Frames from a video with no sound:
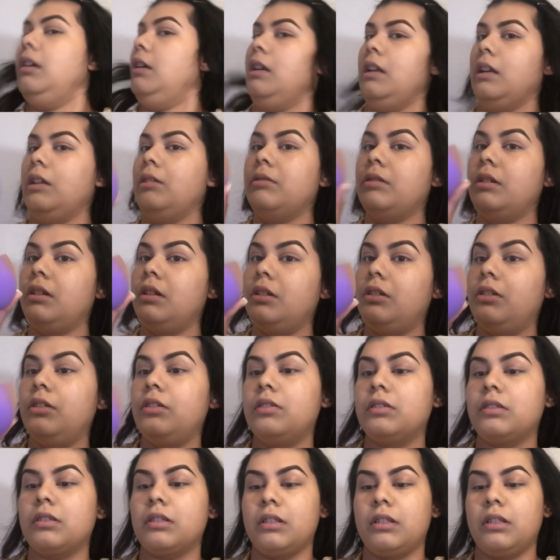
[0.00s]
And I'm gonna
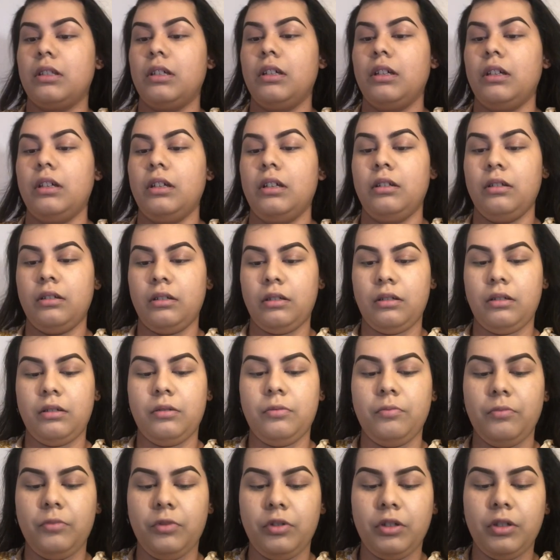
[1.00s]
use the
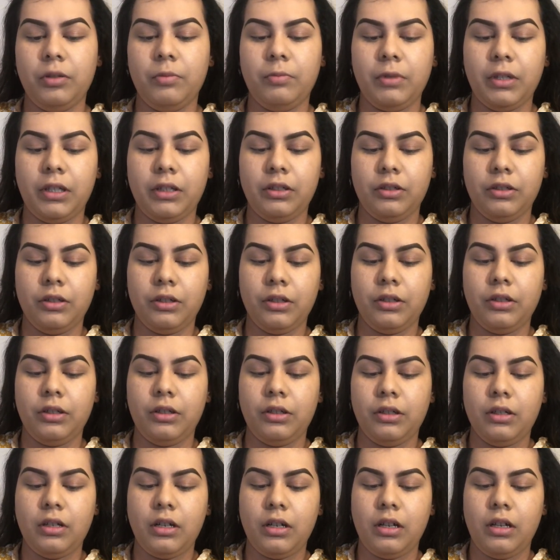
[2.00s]
beauty blender,
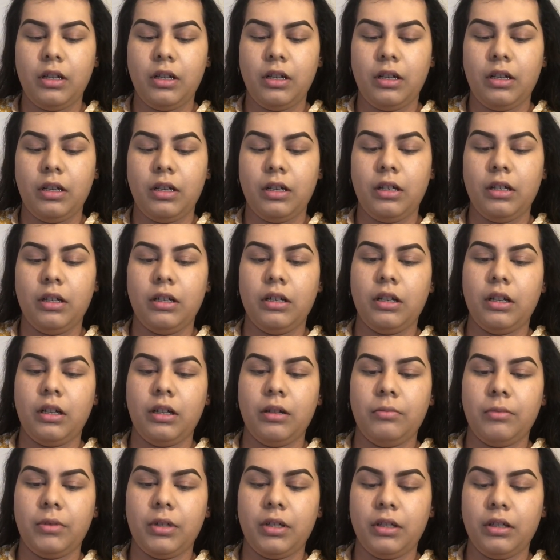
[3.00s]
and
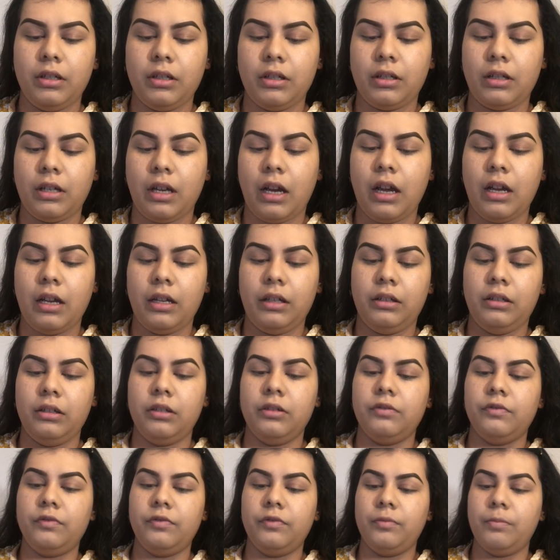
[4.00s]
I'm gonna kind
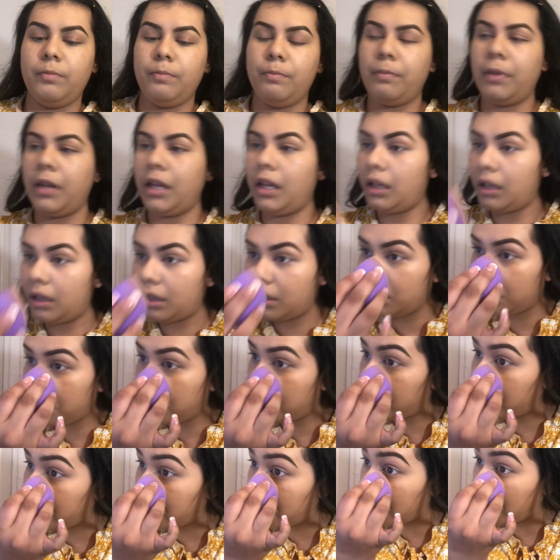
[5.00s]
of bake
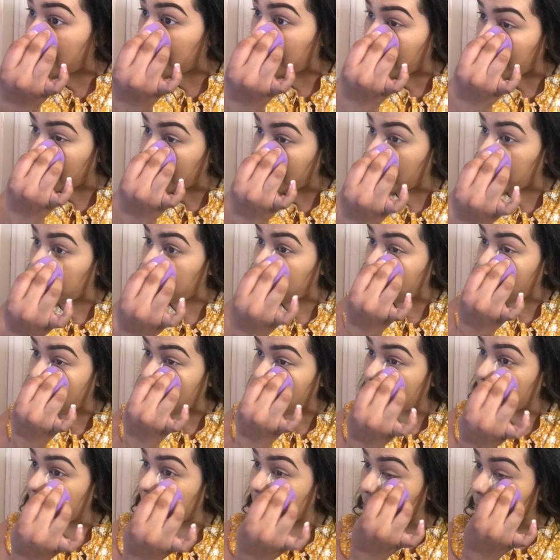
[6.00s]
the
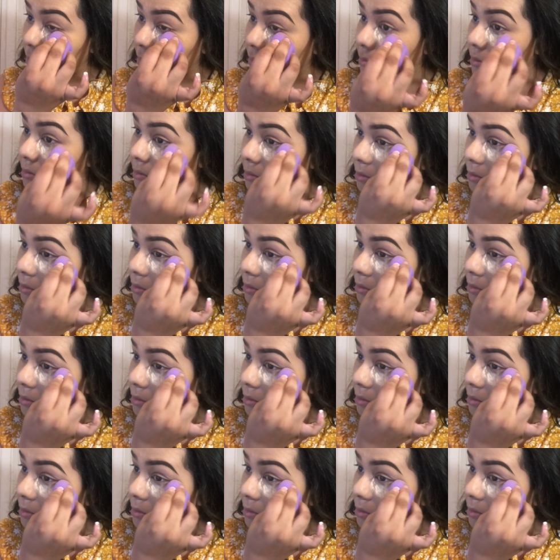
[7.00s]
bottom.